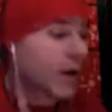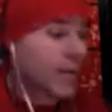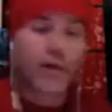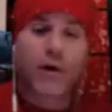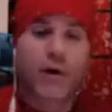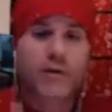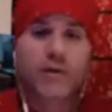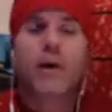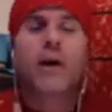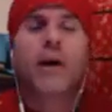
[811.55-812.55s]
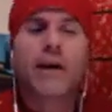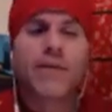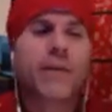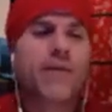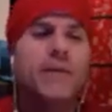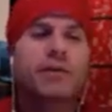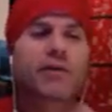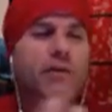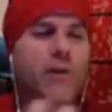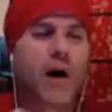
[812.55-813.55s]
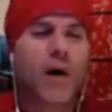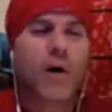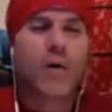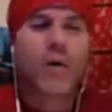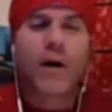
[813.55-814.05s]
Because even if it's slow